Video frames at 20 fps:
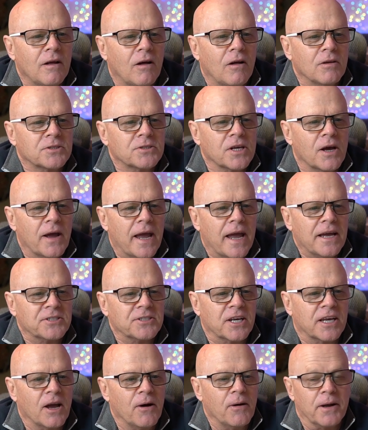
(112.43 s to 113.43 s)
Also,
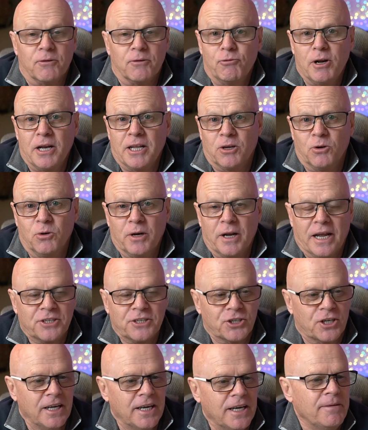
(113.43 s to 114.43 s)
how's it going? Really good,
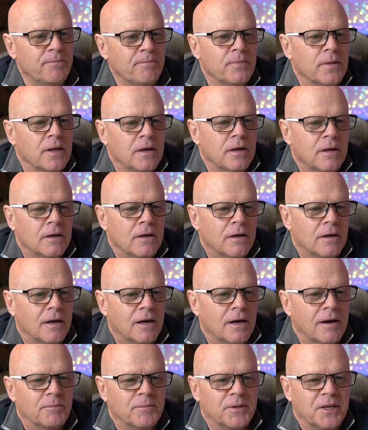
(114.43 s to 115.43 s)
actually.
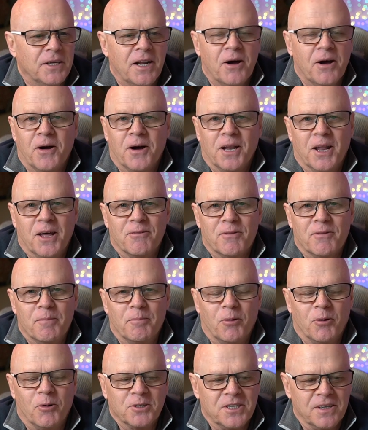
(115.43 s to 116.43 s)
Um, you know I love
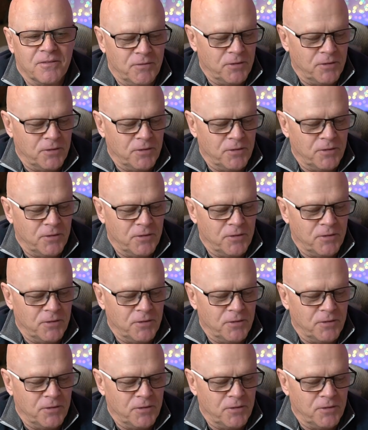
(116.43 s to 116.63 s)
unboxing